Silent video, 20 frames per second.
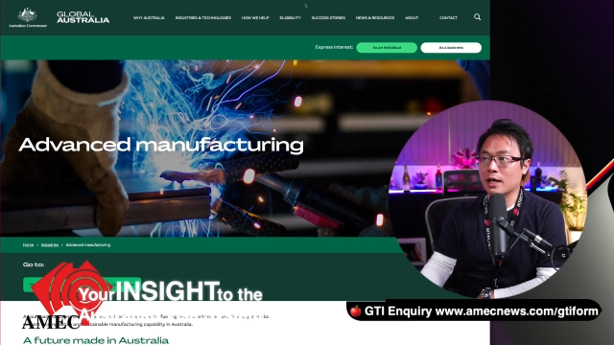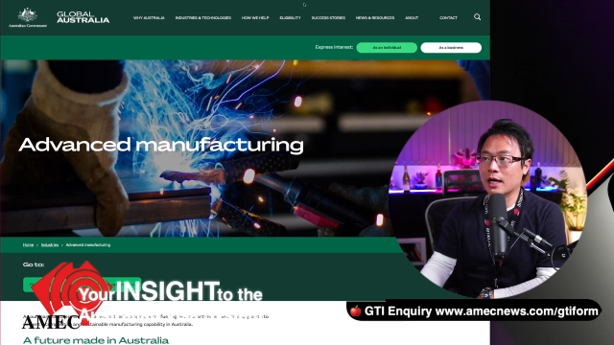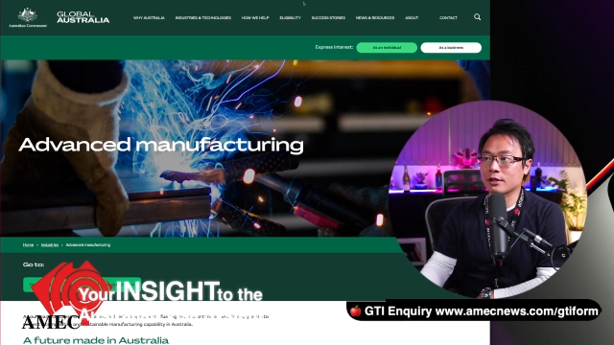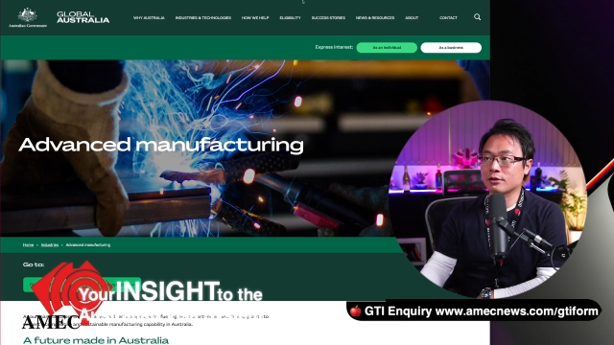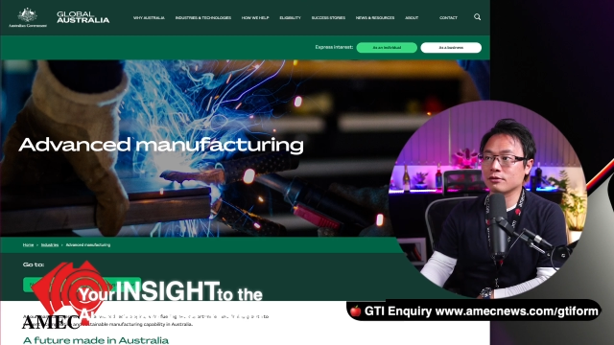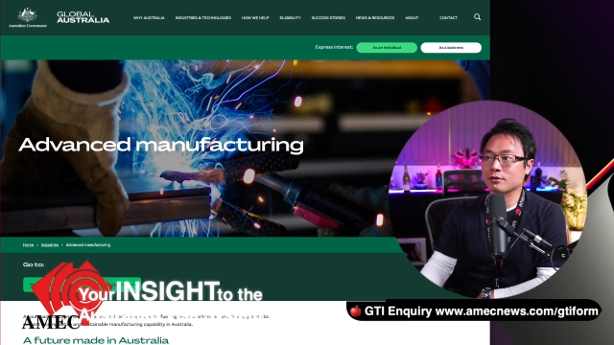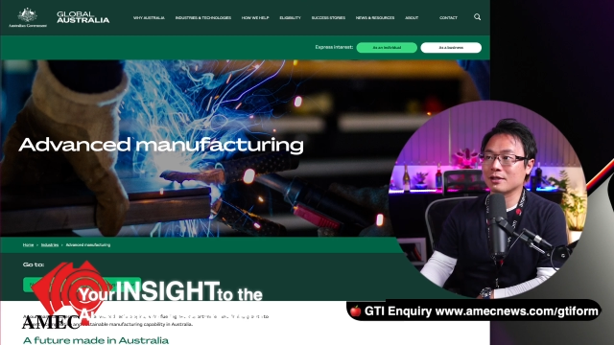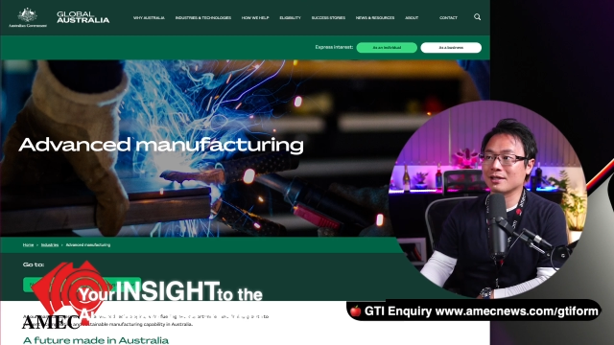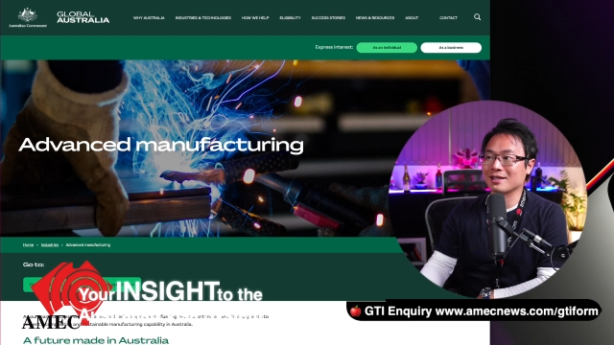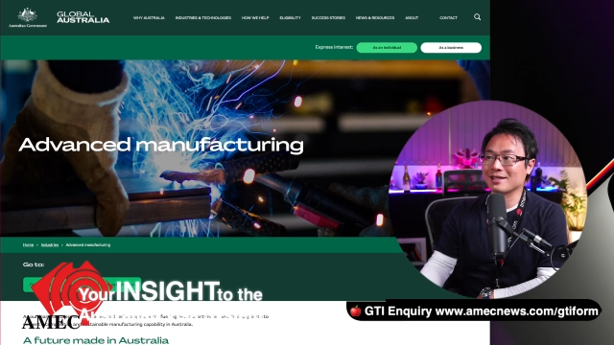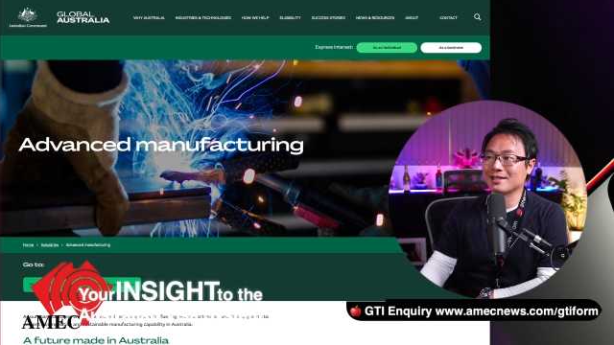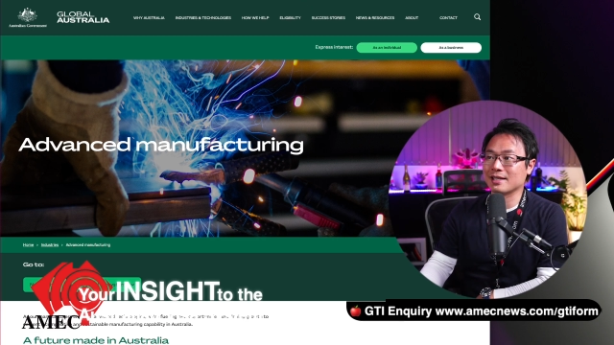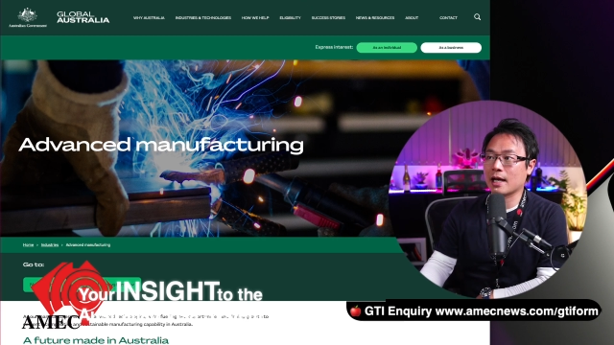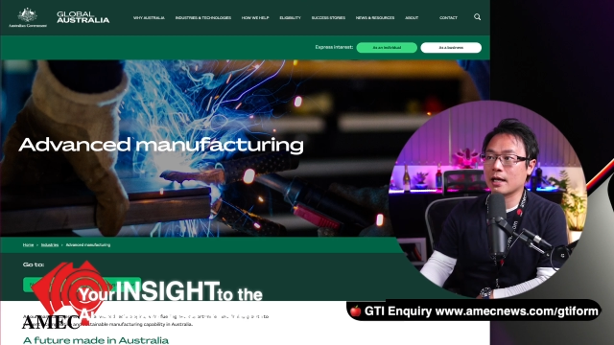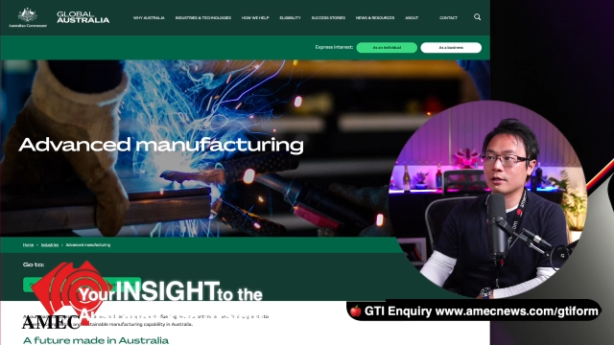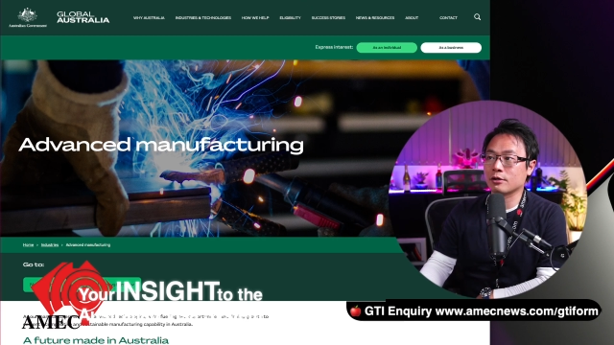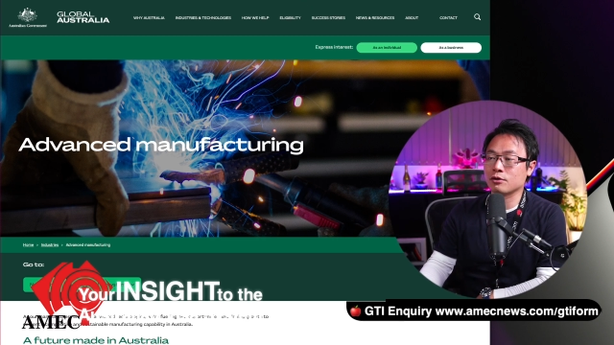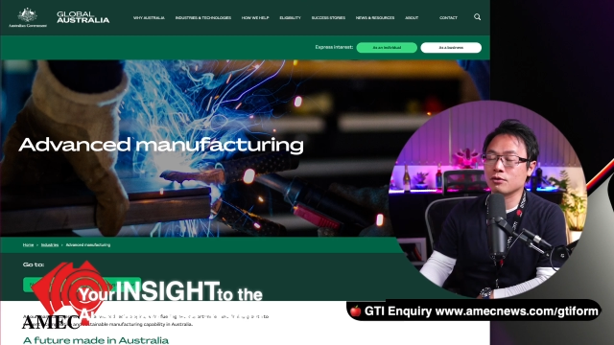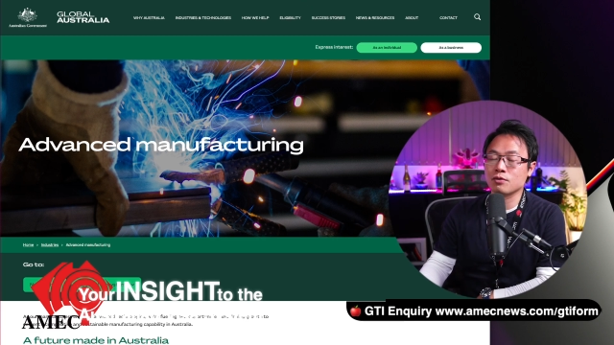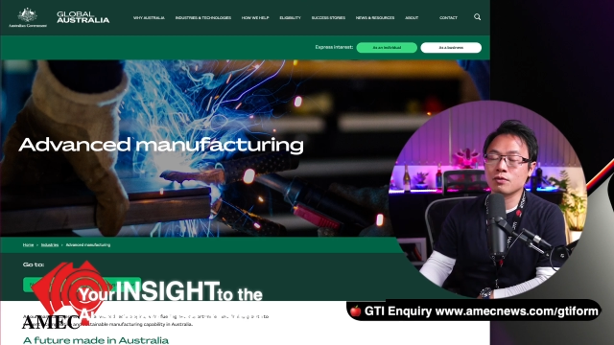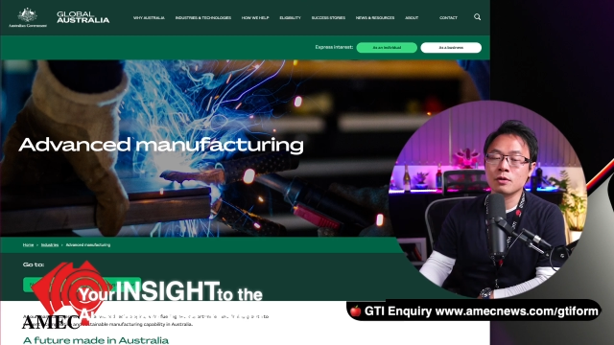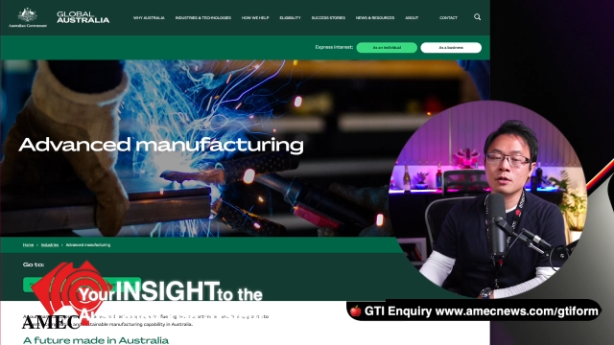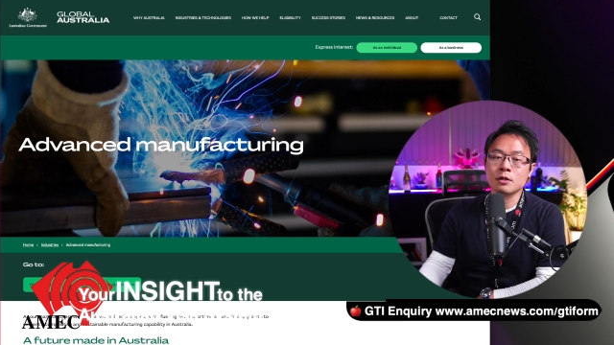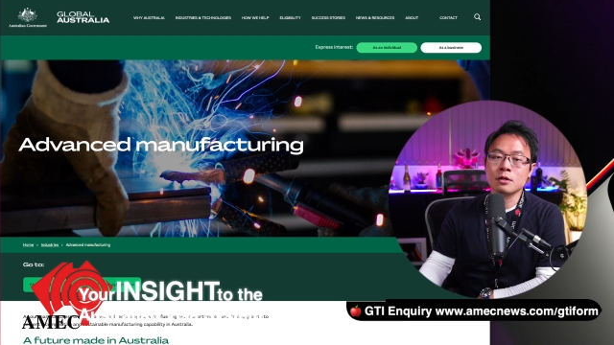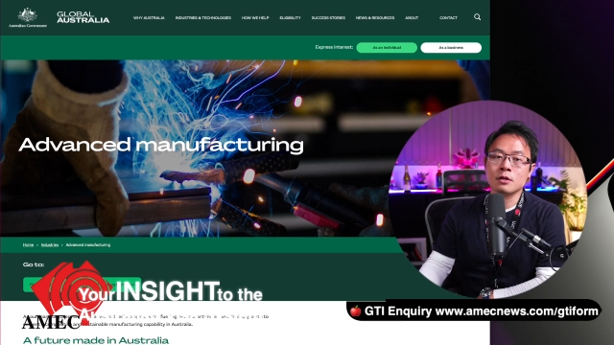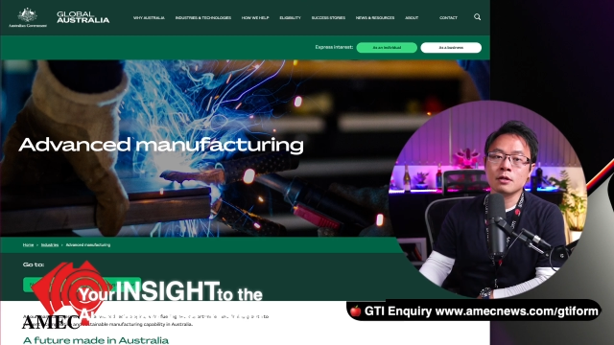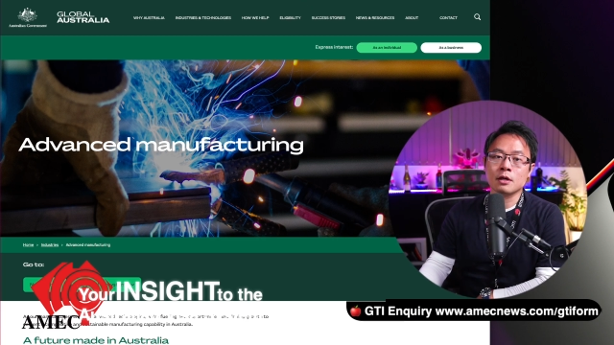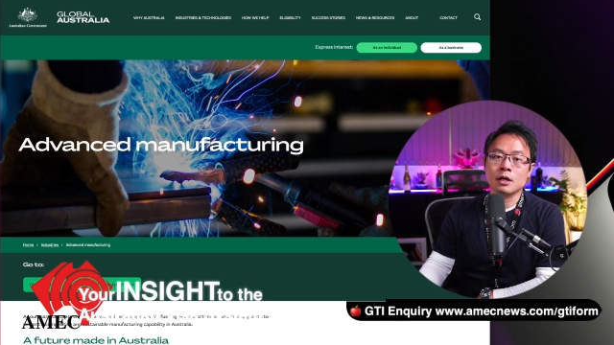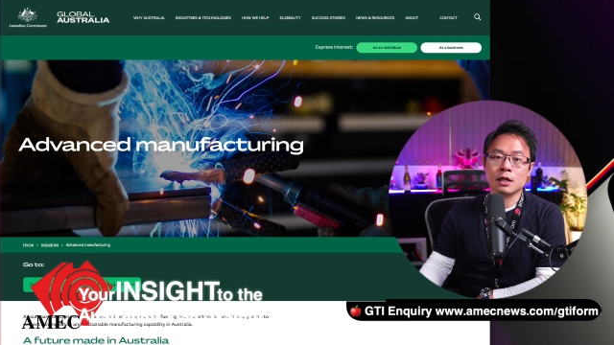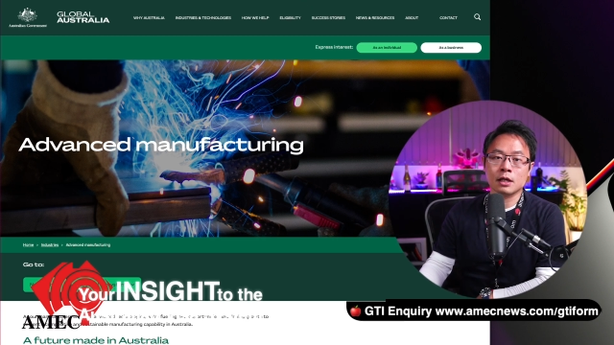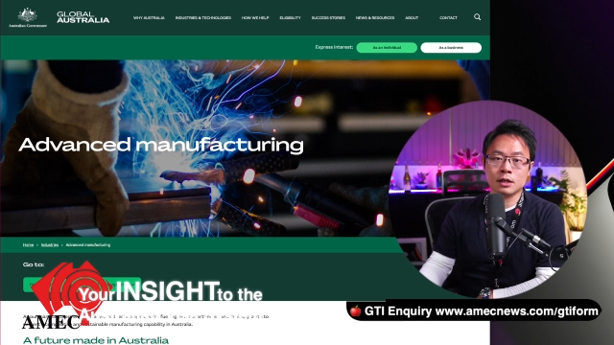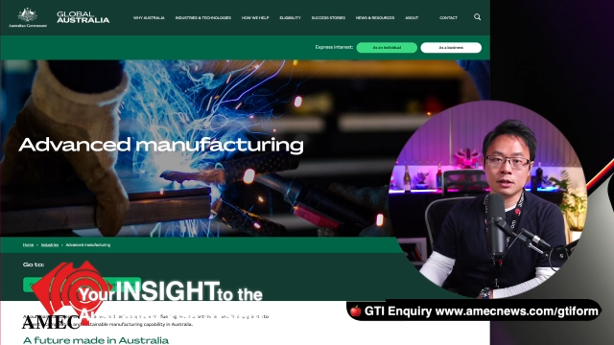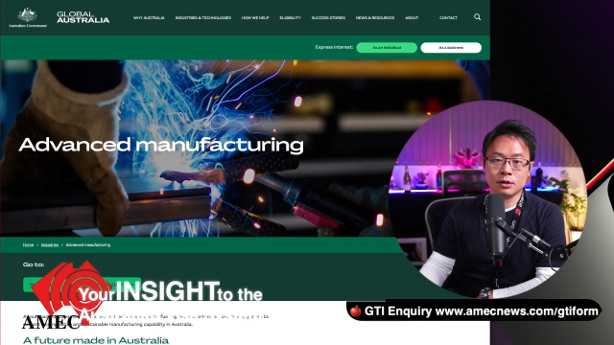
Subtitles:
actually contact you and